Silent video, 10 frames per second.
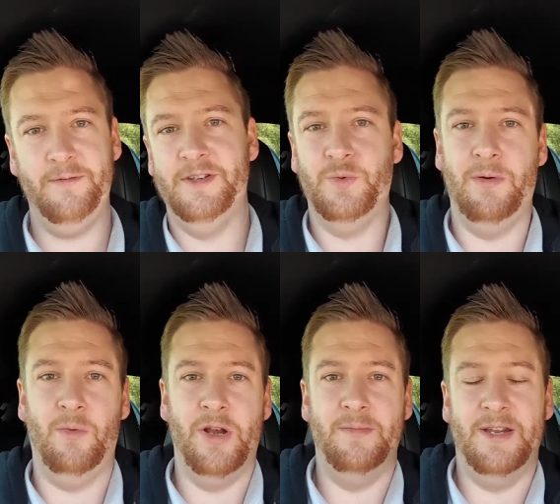It's where we
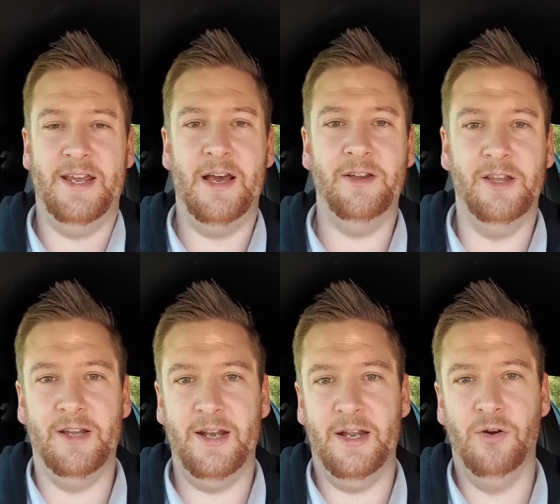want to be
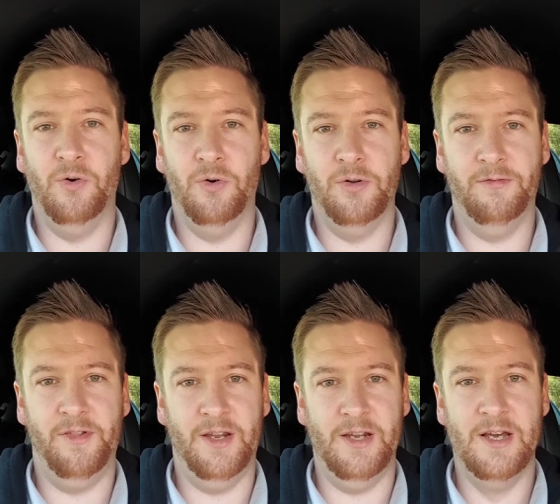calculating all of the